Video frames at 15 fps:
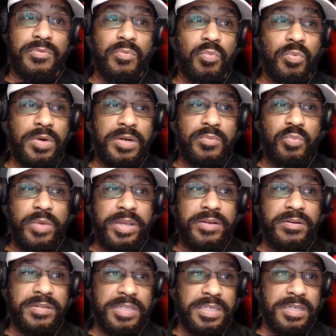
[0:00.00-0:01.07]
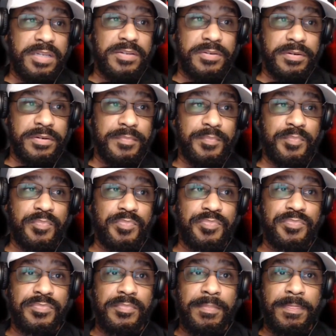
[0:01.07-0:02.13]
one way or the other,
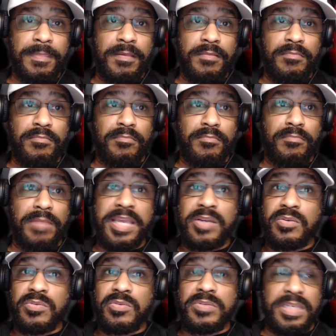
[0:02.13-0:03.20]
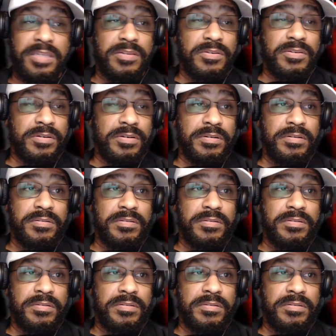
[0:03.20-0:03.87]
Michael either